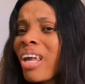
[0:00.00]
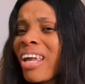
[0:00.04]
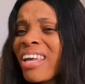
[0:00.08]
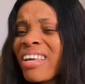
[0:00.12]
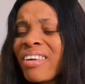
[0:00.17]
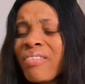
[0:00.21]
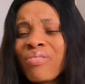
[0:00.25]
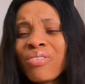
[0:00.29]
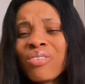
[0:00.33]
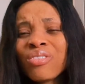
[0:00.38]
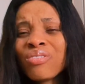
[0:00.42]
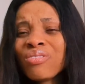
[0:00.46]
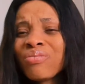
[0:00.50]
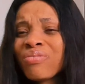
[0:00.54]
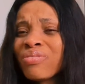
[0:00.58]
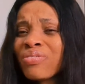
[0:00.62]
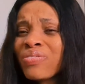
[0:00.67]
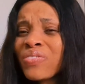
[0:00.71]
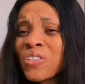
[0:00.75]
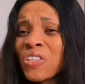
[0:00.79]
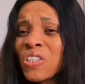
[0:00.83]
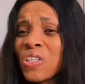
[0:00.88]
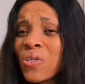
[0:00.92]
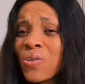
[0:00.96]
even
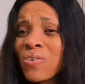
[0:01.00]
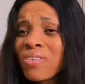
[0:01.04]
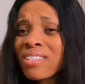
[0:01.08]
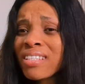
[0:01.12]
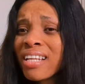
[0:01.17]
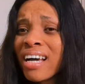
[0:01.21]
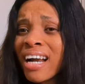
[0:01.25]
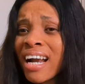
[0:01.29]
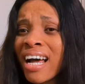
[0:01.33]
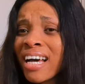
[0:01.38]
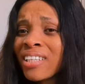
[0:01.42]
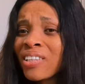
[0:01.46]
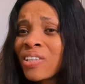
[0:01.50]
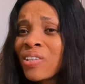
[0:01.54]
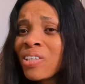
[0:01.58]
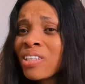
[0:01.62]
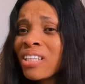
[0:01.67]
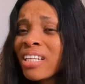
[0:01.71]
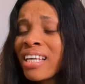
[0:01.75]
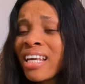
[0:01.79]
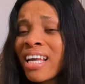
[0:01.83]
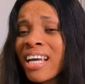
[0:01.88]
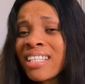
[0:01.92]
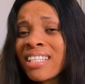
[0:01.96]
for those that are
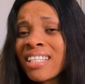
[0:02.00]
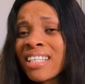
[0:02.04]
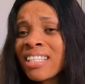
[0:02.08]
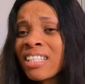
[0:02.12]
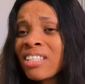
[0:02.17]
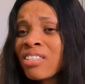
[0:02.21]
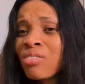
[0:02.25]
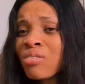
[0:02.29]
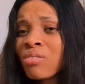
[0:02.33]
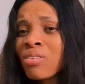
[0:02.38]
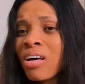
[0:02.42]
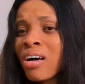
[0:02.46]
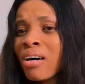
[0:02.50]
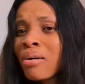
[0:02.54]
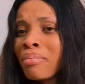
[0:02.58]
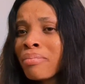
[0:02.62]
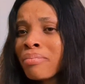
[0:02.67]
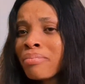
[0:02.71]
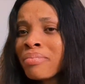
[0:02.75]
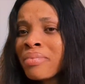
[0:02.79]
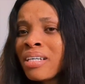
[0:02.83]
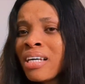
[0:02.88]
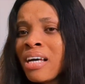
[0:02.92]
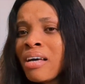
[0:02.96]
not yet into
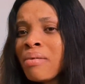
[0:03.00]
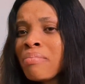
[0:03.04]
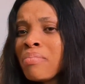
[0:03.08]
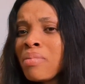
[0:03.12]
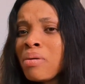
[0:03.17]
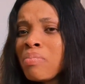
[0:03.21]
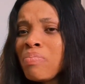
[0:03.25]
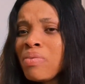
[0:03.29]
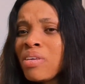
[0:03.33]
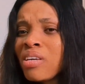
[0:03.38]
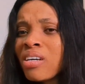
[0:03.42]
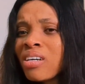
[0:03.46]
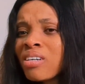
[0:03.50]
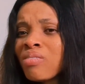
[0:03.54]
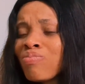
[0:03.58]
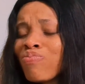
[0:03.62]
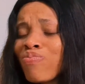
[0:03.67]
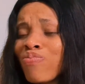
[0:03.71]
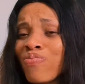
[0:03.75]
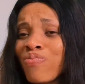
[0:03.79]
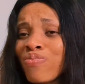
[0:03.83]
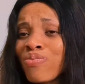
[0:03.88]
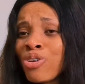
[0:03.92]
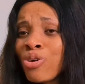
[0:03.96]
um maybe a
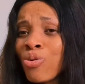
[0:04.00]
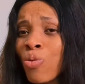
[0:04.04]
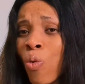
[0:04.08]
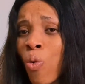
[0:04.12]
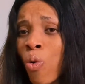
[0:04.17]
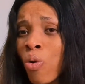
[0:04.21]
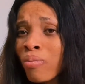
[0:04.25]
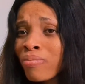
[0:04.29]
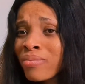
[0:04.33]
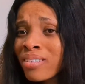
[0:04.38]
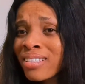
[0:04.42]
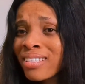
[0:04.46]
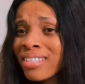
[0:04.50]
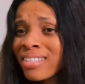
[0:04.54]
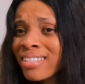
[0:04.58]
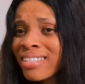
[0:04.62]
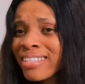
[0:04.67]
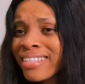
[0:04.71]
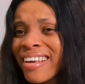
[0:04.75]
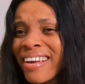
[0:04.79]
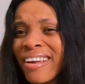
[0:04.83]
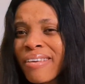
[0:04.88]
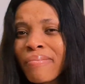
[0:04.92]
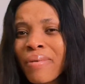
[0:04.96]
home
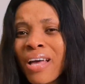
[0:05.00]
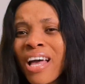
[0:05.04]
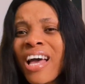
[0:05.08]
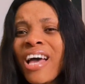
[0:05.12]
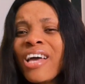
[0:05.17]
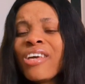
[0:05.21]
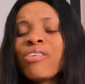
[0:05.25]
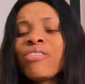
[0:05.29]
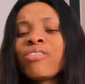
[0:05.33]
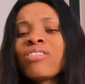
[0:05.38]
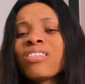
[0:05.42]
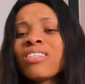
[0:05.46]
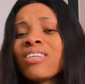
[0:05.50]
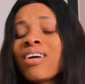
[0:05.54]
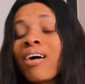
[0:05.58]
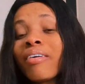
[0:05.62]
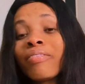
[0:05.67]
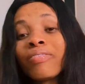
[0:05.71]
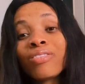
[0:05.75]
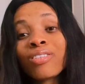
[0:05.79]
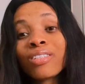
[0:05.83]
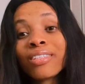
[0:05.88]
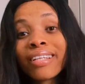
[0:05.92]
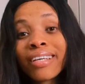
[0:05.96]
system you still
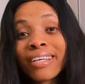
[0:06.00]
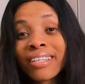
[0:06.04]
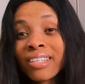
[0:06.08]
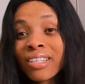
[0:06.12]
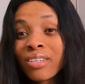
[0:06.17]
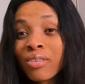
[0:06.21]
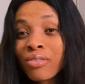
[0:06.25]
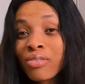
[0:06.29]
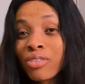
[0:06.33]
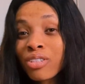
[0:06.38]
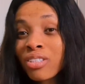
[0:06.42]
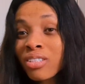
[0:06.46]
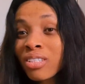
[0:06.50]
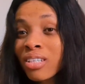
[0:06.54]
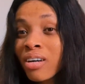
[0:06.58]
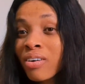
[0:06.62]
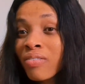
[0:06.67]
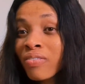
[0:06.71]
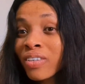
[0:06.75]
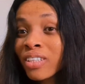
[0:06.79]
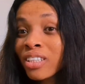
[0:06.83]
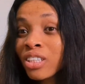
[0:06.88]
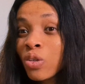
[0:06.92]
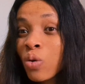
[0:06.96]
have to take care of
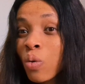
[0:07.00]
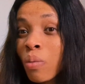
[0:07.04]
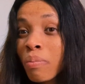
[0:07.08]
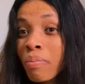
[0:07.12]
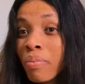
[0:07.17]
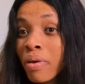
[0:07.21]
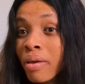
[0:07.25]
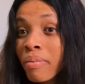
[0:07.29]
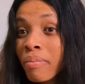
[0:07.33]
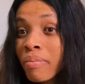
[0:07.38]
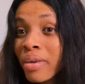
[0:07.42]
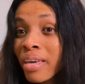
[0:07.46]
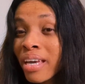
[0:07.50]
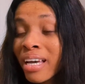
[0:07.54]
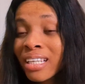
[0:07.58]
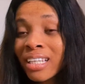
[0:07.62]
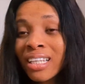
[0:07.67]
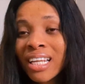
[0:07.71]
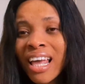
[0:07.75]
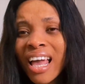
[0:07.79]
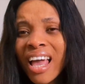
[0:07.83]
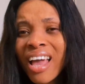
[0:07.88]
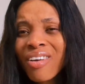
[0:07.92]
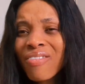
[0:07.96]
yourself and your baby and
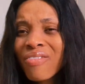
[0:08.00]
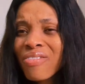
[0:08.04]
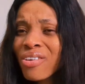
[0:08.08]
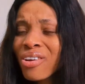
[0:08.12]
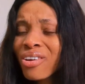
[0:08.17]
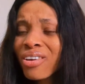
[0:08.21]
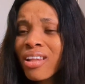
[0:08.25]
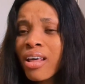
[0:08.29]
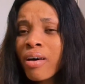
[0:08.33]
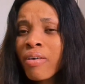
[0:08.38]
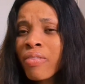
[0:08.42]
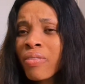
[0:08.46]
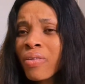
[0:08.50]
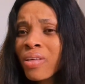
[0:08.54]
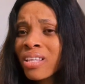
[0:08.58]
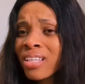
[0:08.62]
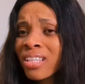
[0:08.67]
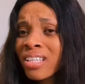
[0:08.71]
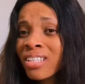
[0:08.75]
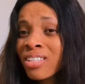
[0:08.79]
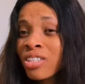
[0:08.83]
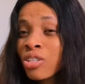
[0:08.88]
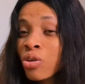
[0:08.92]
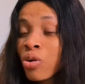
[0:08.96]
every other
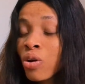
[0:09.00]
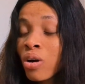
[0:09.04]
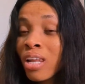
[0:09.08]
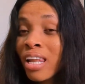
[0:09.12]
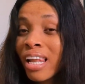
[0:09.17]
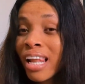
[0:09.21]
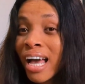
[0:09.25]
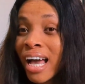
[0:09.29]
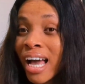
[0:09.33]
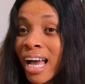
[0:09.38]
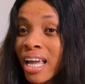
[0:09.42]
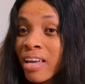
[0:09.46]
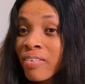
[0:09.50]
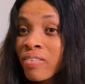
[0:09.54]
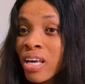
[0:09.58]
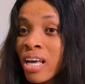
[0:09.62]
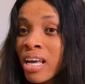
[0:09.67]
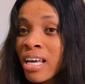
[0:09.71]
thing in your life